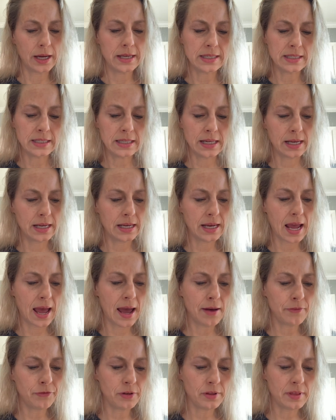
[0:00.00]
said,
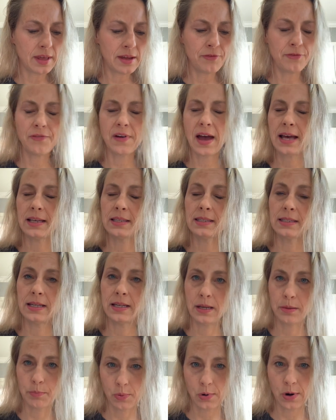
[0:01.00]
after they
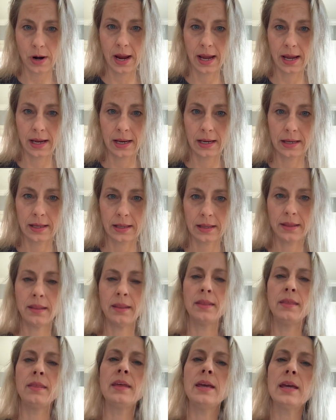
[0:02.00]
fasted and prayed,
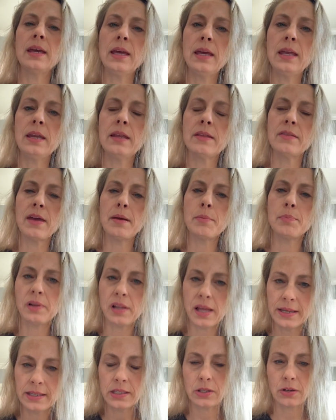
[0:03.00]
then they
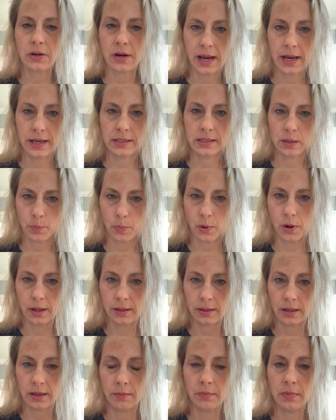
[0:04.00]
placed their hands upon
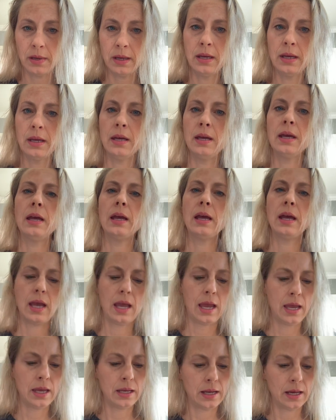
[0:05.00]
them
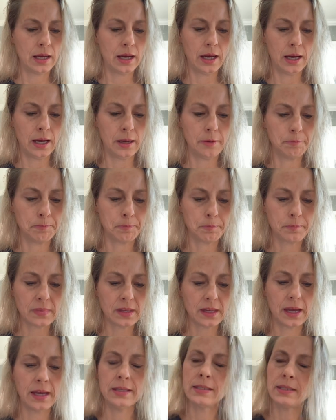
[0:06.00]

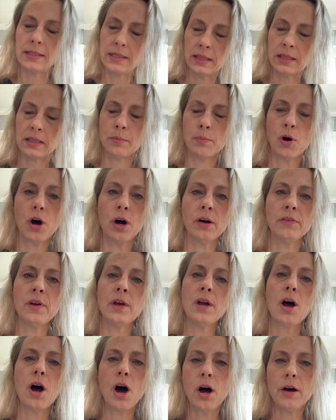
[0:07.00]
and sent them off.
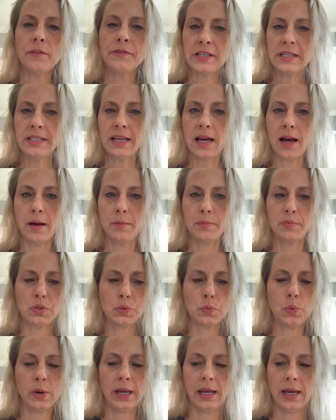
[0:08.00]
Oftentimes
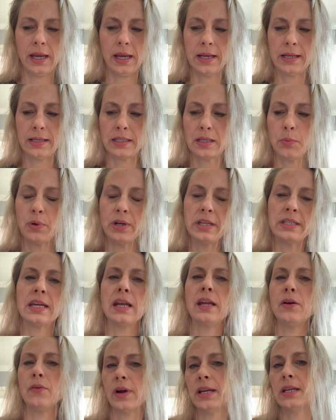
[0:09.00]
when someone is
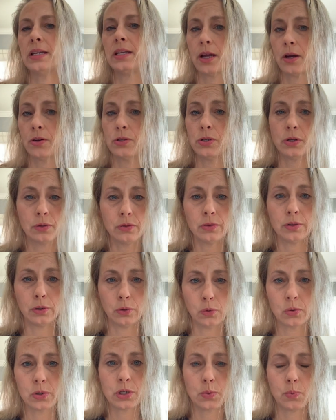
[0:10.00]
getting ready to go do the
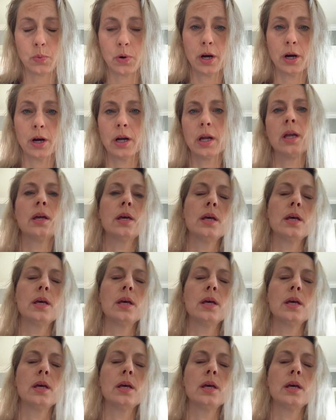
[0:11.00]
Lord's work,